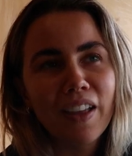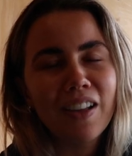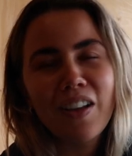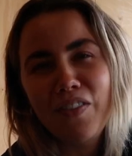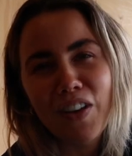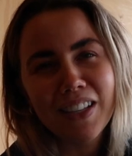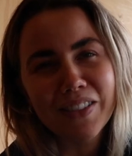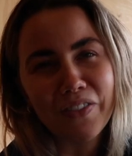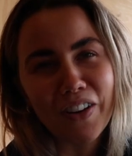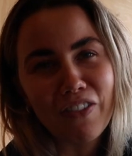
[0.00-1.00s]
I feel like
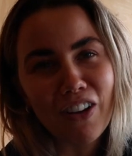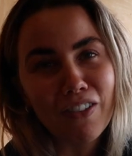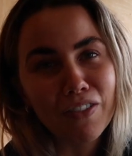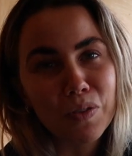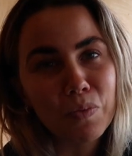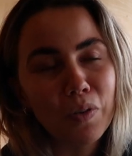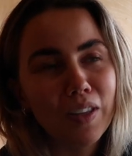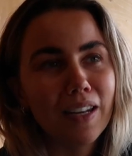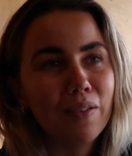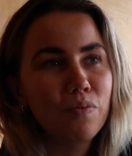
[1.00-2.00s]
it's not very fair if we're just
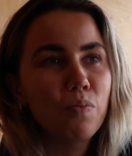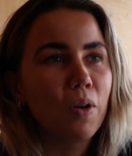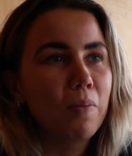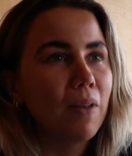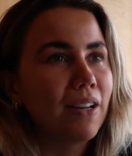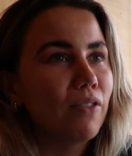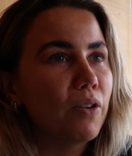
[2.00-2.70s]
walking in and walking mud